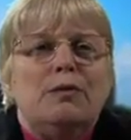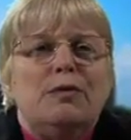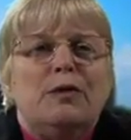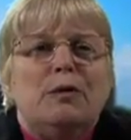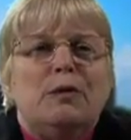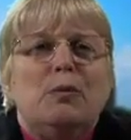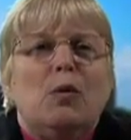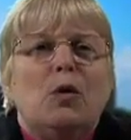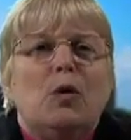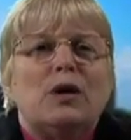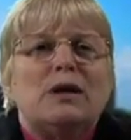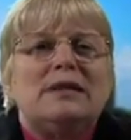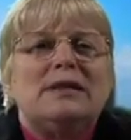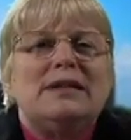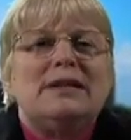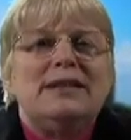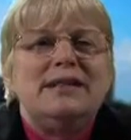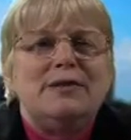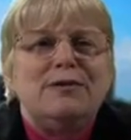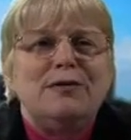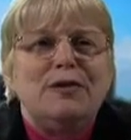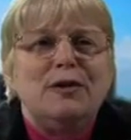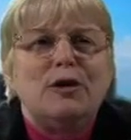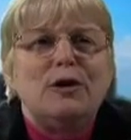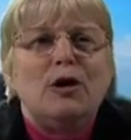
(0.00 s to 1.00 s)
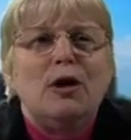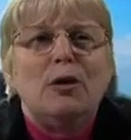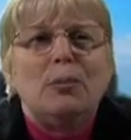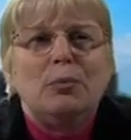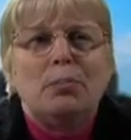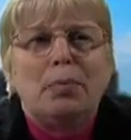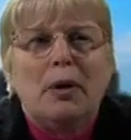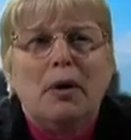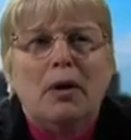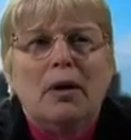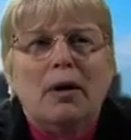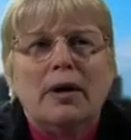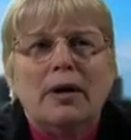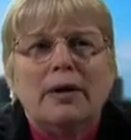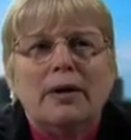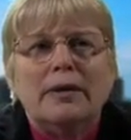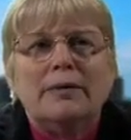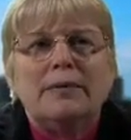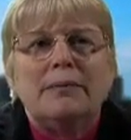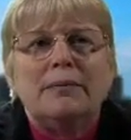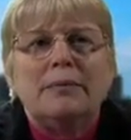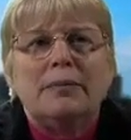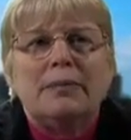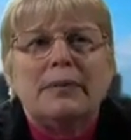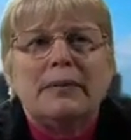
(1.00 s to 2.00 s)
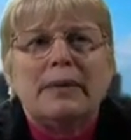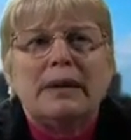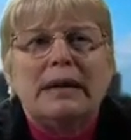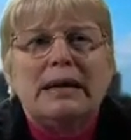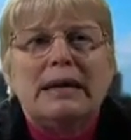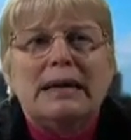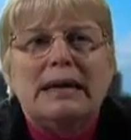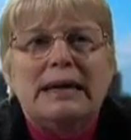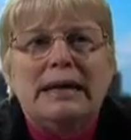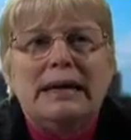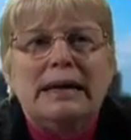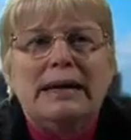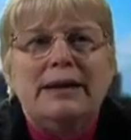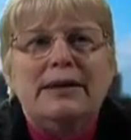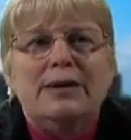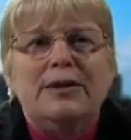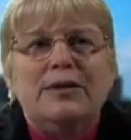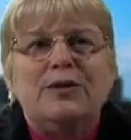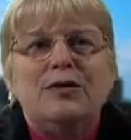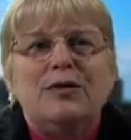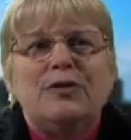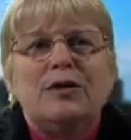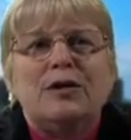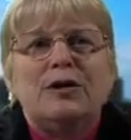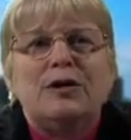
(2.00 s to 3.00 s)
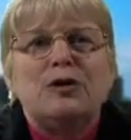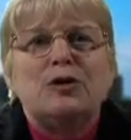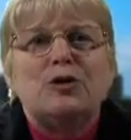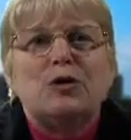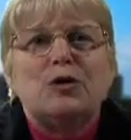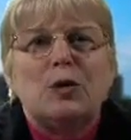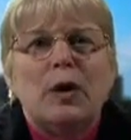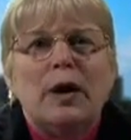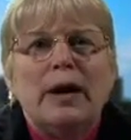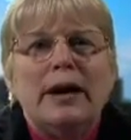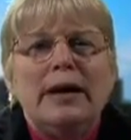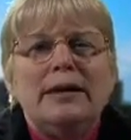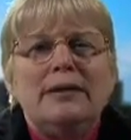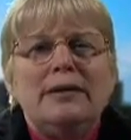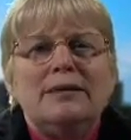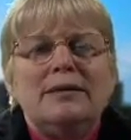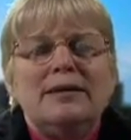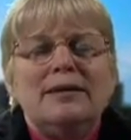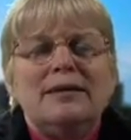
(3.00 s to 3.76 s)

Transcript: The more difficult part is trying